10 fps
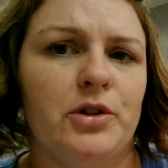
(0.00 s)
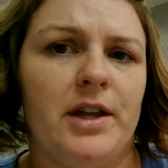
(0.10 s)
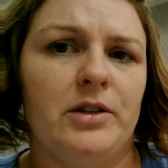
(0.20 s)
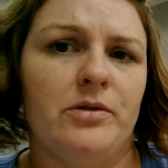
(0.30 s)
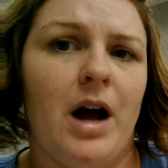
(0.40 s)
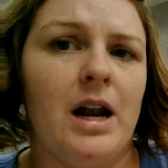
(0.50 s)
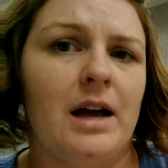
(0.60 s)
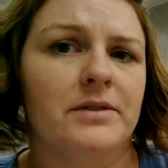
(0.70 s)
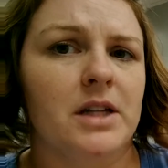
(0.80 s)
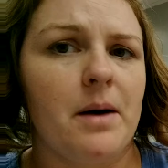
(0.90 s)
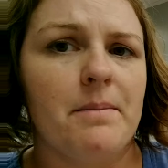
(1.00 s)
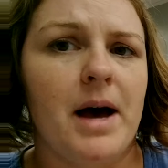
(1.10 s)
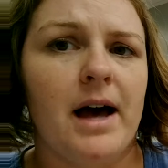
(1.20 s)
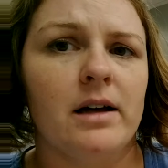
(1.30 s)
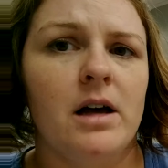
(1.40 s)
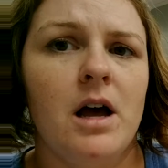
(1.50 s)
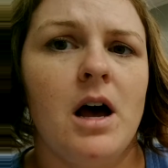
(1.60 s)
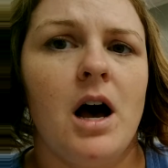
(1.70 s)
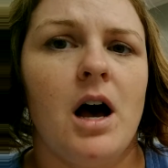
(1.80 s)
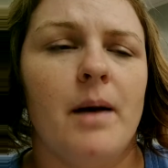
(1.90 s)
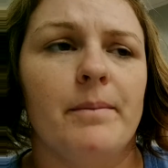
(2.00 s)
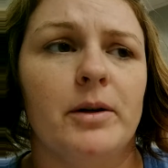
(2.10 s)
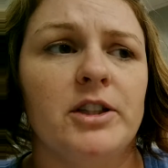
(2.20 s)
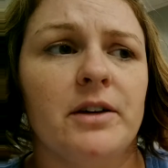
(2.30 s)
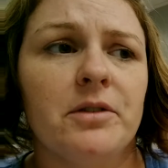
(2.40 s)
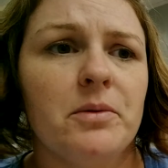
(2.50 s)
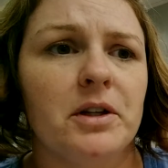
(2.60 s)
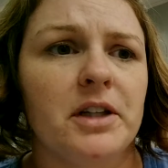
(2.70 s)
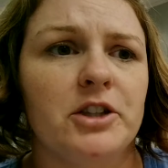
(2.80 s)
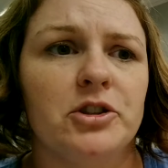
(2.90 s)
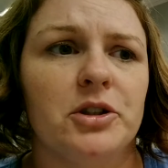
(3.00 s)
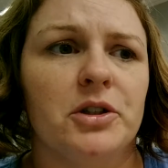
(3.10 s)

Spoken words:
so they do not have to come back. But you definitely want to let